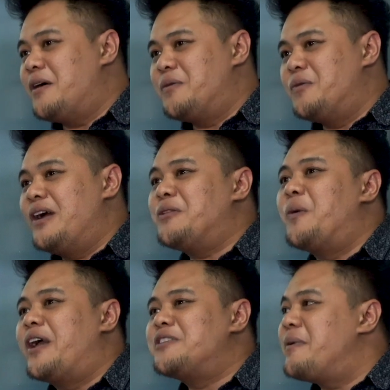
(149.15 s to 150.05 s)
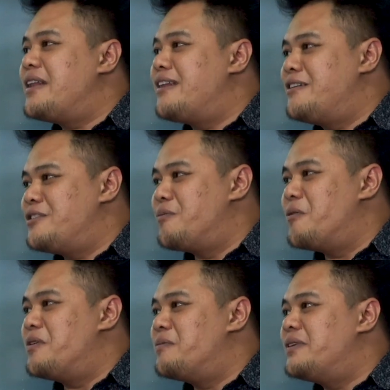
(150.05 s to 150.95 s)
we would like to expand and reach
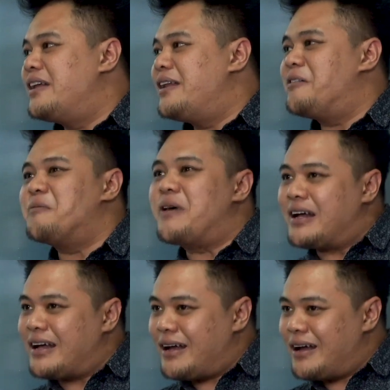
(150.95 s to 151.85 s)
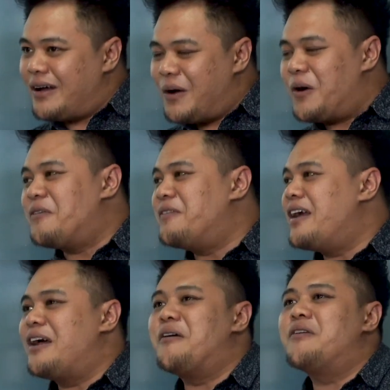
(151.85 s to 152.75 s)
more people and help all of
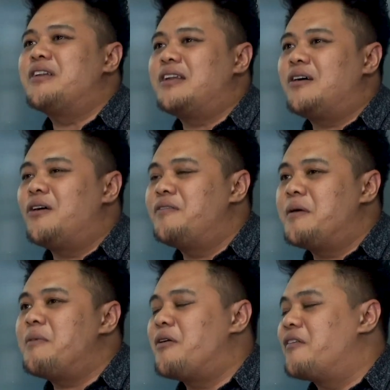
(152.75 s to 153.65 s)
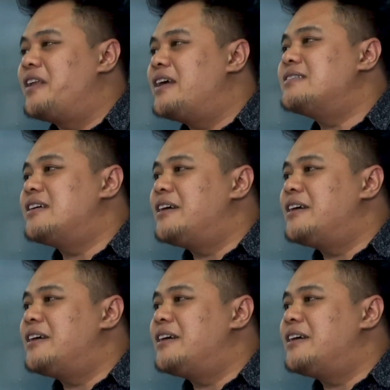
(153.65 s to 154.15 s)
them out of debt.